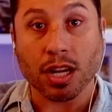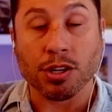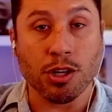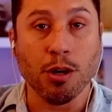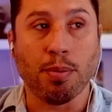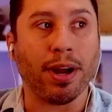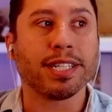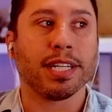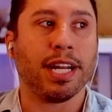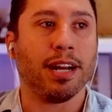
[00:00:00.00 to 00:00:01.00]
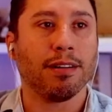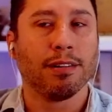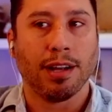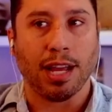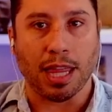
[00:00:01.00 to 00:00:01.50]
2 points in here,
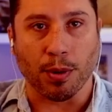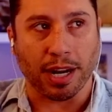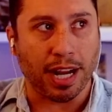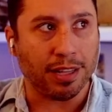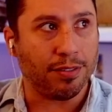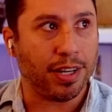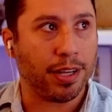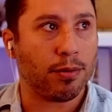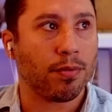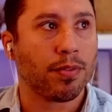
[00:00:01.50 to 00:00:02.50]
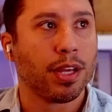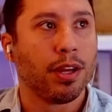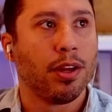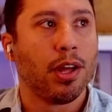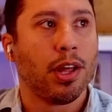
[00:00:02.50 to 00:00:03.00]
and then we're going to end the video.
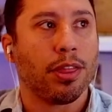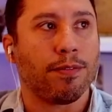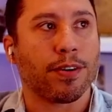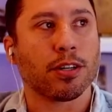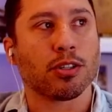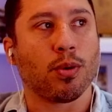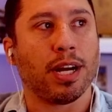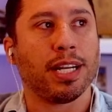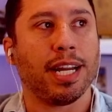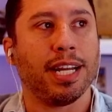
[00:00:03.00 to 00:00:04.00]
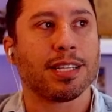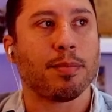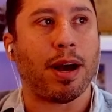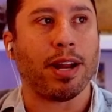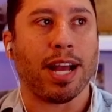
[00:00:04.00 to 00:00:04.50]
The first one is
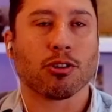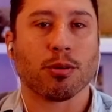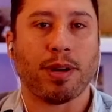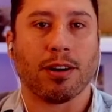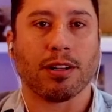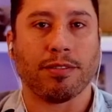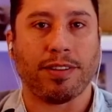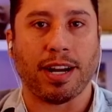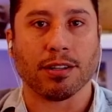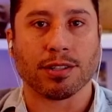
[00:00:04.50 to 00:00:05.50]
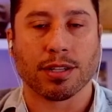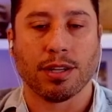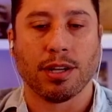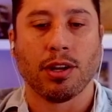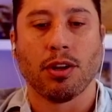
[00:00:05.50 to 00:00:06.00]
about extramarital affairs.
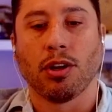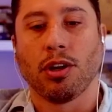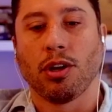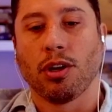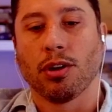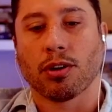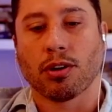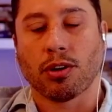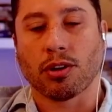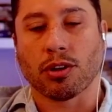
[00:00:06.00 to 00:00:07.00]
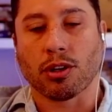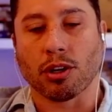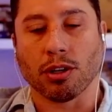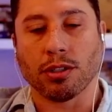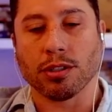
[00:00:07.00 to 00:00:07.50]

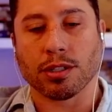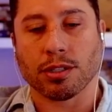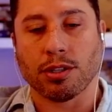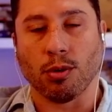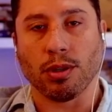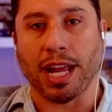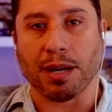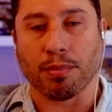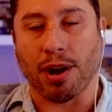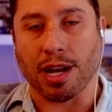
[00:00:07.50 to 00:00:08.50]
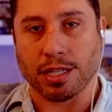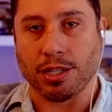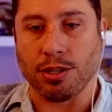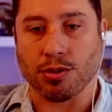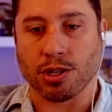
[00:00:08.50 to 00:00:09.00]
Girls don't like
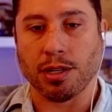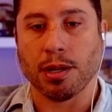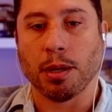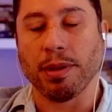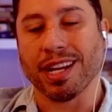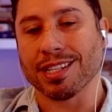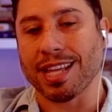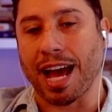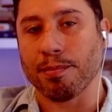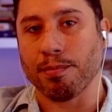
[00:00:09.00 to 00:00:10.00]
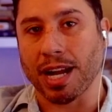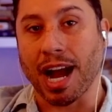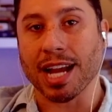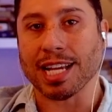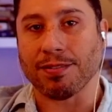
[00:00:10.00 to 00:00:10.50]
prostitution because that
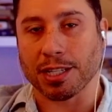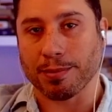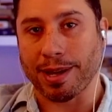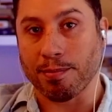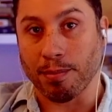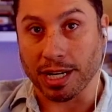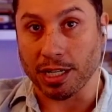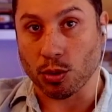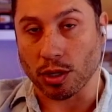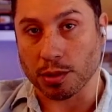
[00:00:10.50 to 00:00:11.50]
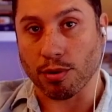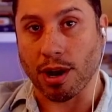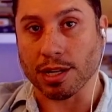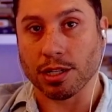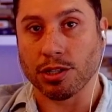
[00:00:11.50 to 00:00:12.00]
guys have to spend money towards
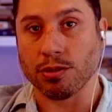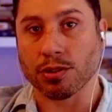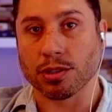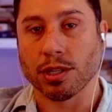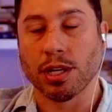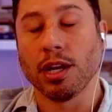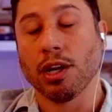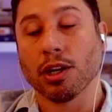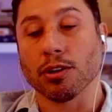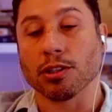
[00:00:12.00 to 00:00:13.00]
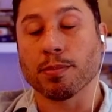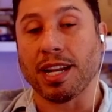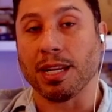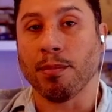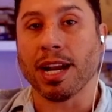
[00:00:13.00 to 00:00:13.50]
prostitutes. Girls
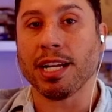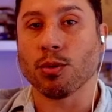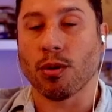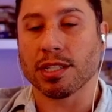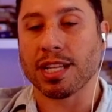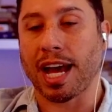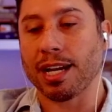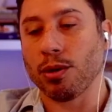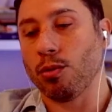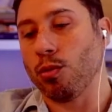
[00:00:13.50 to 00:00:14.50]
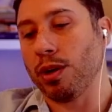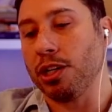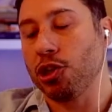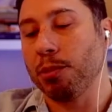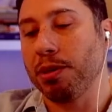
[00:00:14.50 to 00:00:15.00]
spending money towards that when it
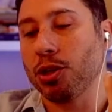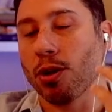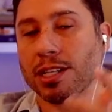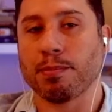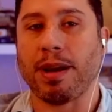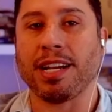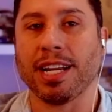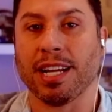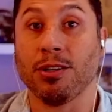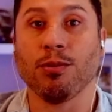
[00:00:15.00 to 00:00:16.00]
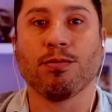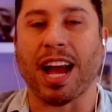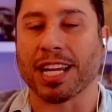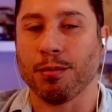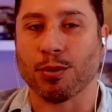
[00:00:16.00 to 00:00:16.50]
should be towards spending a new
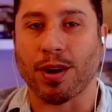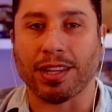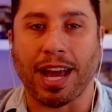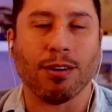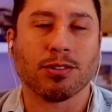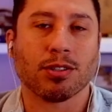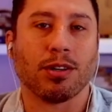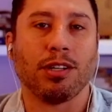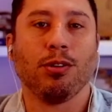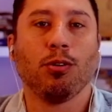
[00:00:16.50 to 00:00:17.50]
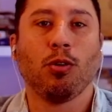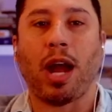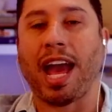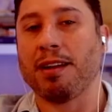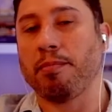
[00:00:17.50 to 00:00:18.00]
vacuum around the house or a new
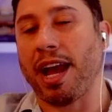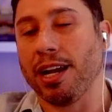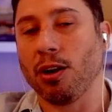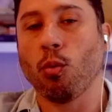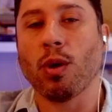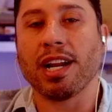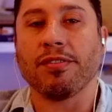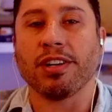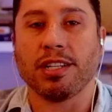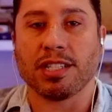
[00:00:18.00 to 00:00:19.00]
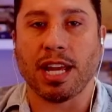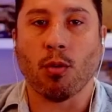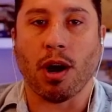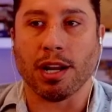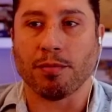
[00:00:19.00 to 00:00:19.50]
handbag or whatever it is they
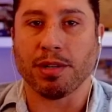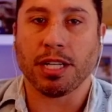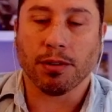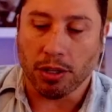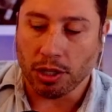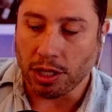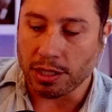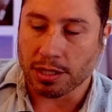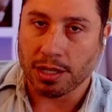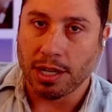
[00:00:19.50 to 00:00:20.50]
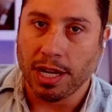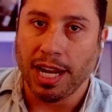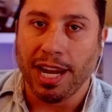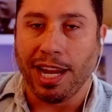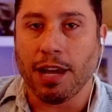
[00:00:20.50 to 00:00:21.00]
want of material goods.
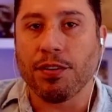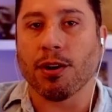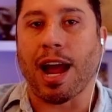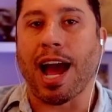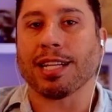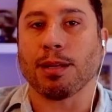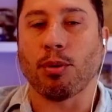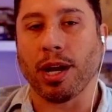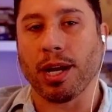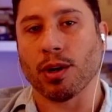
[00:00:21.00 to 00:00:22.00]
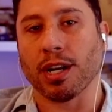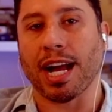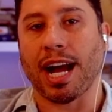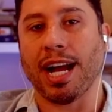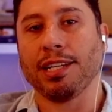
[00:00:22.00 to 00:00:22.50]
If you're at the point where a
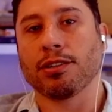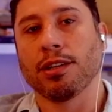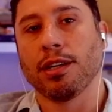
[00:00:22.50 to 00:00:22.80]
guy's